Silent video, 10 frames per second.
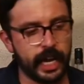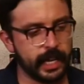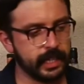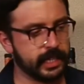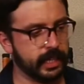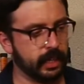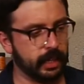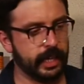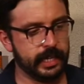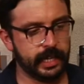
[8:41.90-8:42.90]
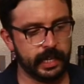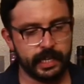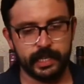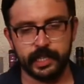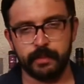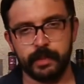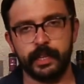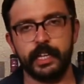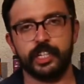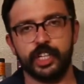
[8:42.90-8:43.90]
until it is
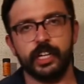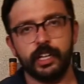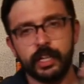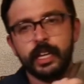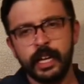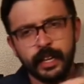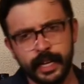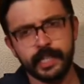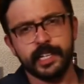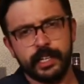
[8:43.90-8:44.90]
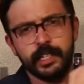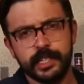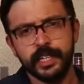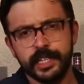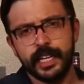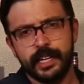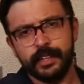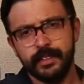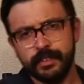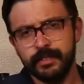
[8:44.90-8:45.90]
completely chilled, until
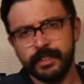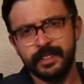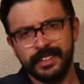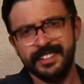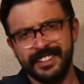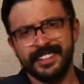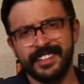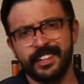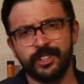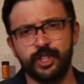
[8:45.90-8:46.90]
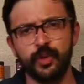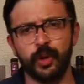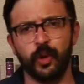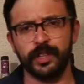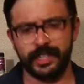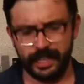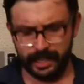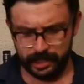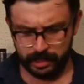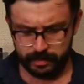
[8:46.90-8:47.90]
it's a little too cold to touch.